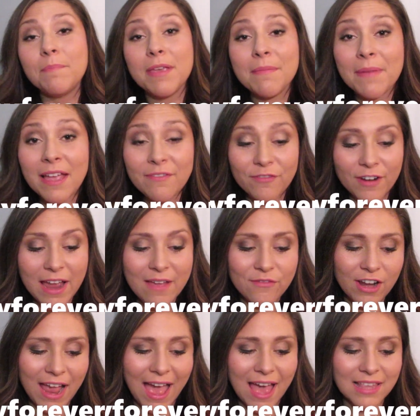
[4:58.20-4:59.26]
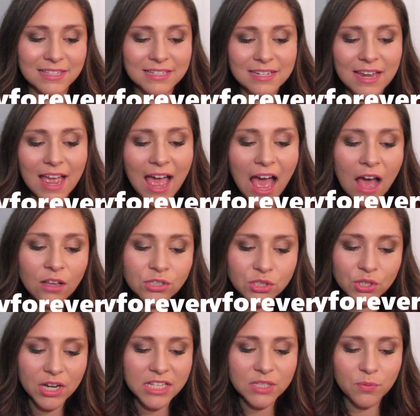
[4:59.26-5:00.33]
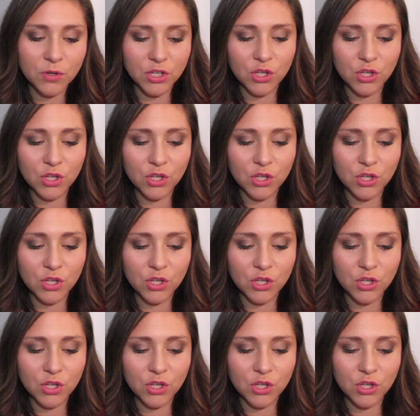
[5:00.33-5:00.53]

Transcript: Be My Forever asked, how stressed